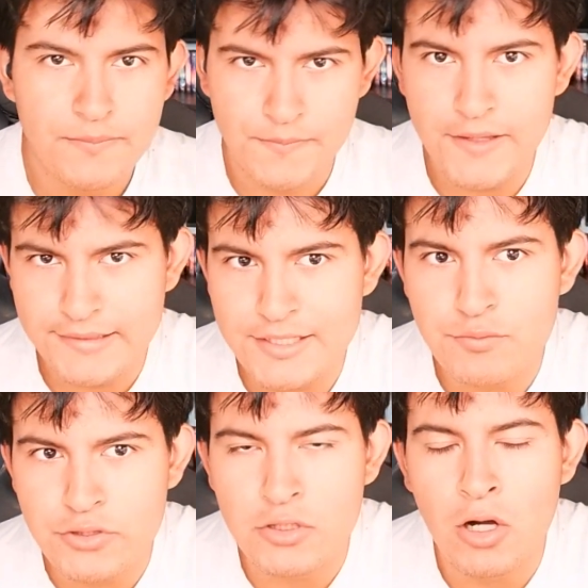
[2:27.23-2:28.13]
that's
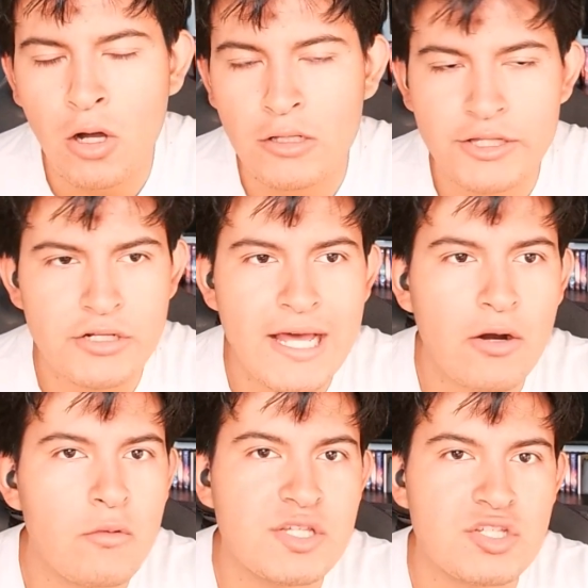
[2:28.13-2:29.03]
what they're called. They're not
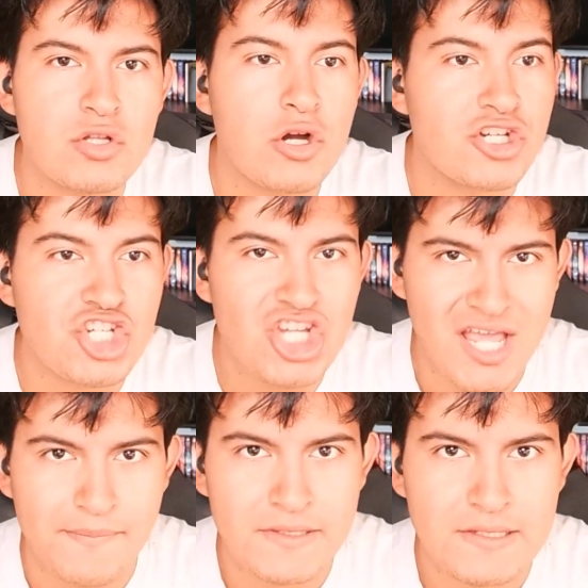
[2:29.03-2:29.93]
always
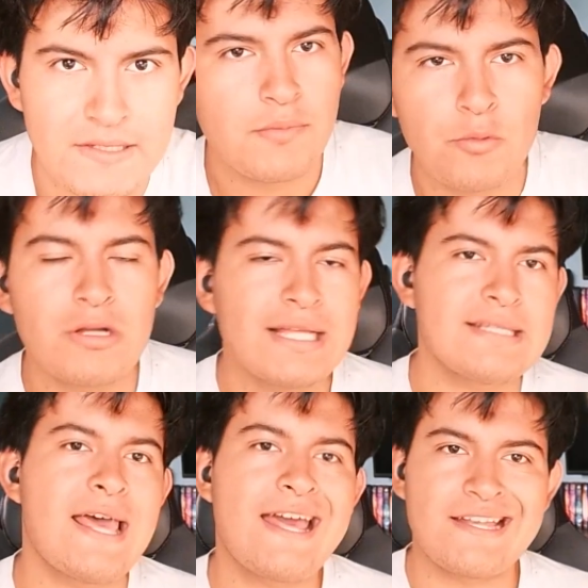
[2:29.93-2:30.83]
star-shaped, but we'll get
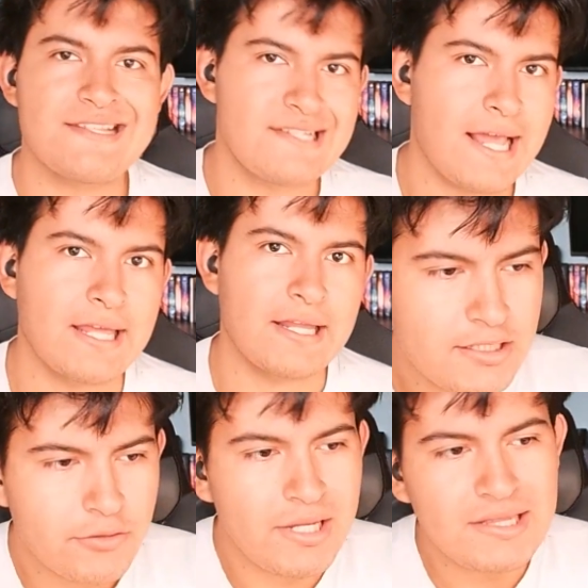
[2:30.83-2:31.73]
to that in a second. To
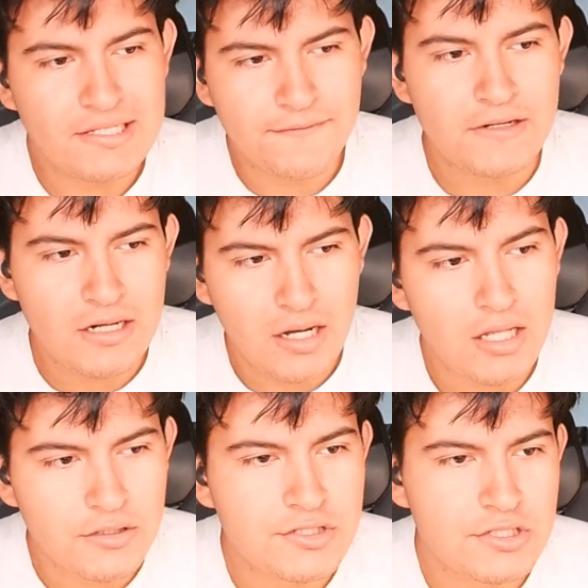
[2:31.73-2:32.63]
create the different
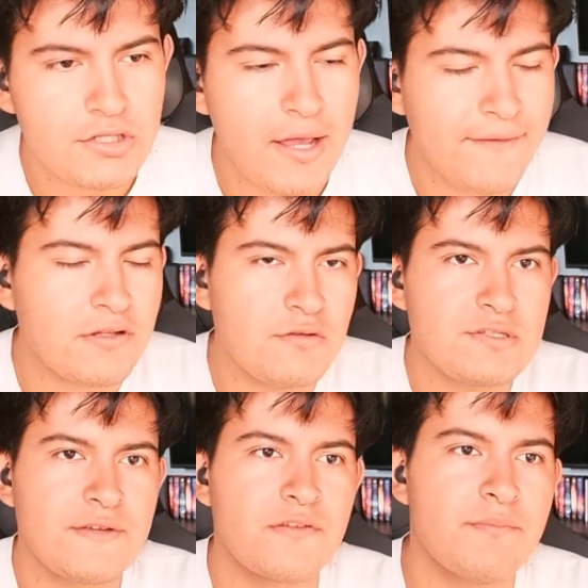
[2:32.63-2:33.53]
colors, you have to use
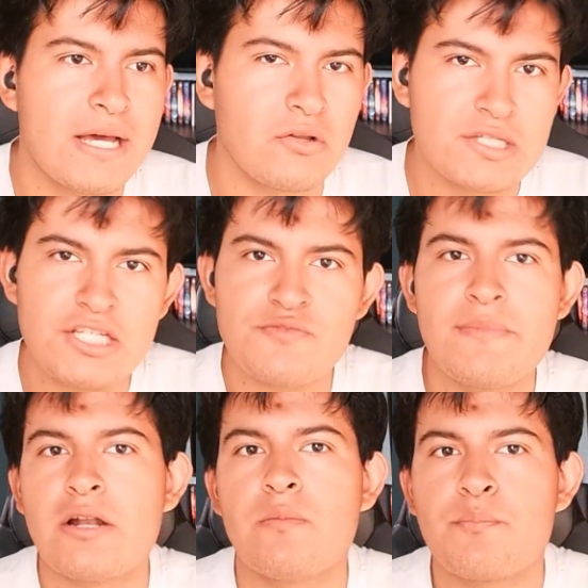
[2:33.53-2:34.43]
different metals. Each
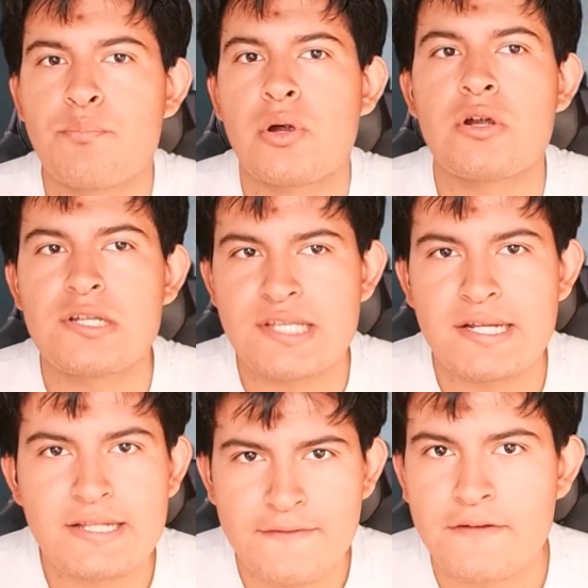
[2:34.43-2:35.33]
metal burns at
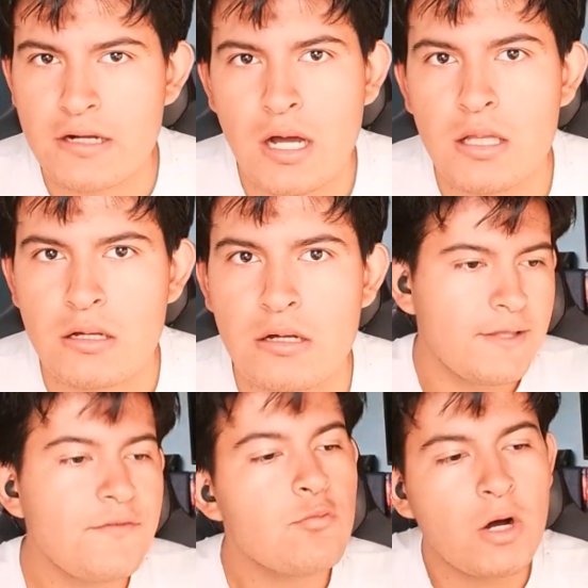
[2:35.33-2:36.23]
a different color.
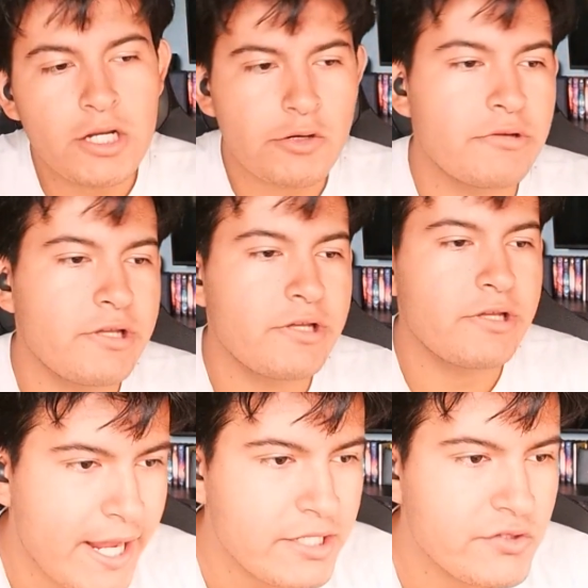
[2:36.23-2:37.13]
If you want to create
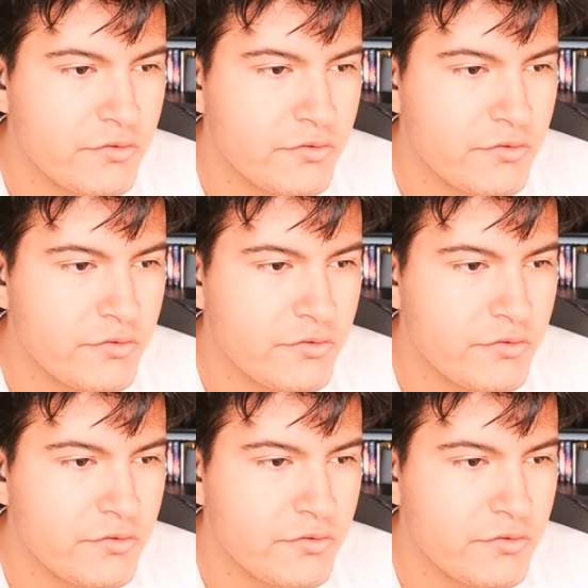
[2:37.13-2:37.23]
red, you